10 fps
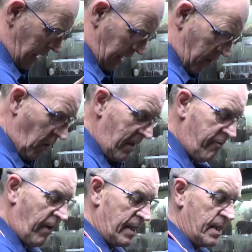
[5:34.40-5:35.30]
And it will in
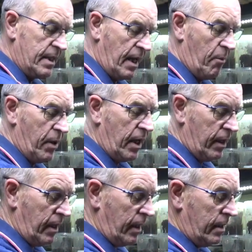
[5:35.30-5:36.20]
fact end up being
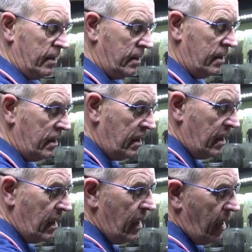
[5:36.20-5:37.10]
in a,
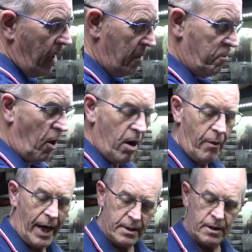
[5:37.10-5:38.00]
a
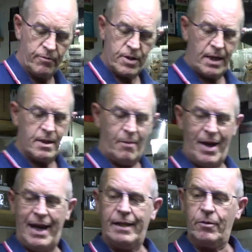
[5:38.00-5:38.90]
bioactive setup
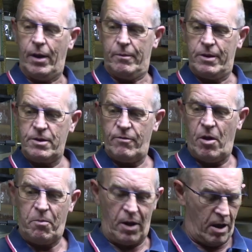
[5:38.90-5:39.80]
anyway because of
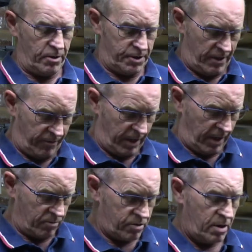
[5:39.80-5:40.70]
our plants and everything
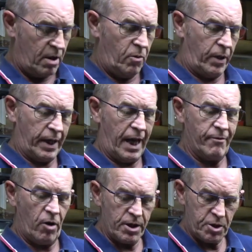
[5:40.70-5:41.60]
else. We're going to have
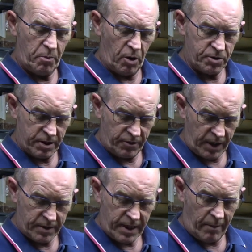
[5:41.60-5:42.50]
isopods and
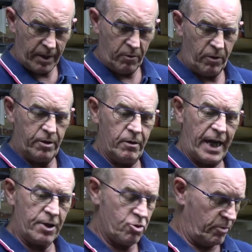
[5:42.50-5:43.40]
things coming in with the
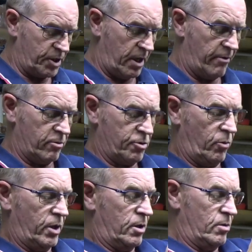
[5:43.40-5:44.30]
natural materials that
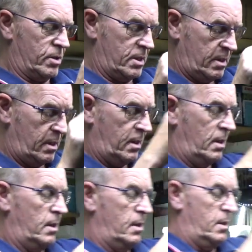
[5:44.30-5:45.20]
we're using.
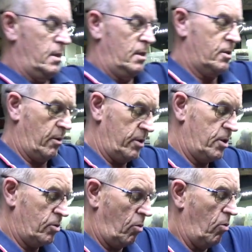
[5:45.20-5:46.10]
So this
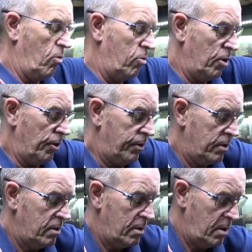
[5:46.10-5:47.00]
is all good.
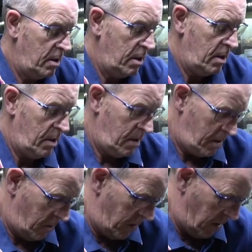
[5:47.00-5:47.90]

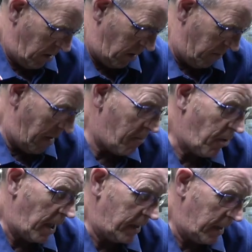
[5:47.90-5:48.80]
We've got our membrane